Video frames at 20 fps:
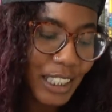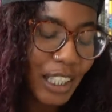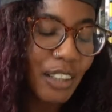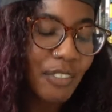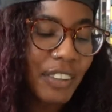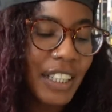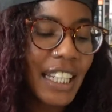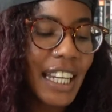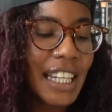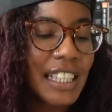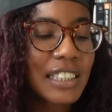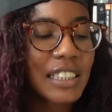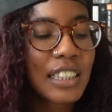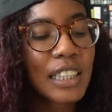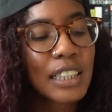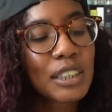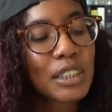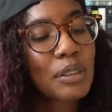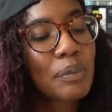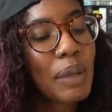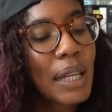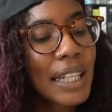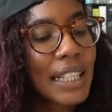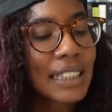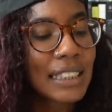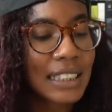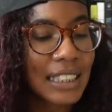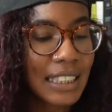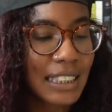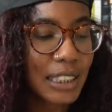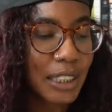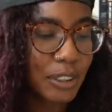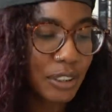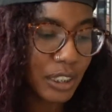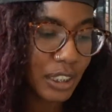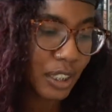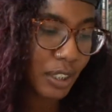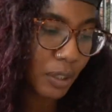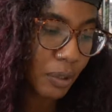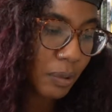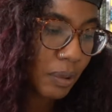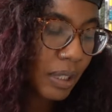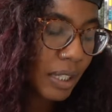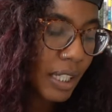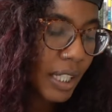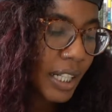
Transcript: on vacation in Jamaica 6 years ago.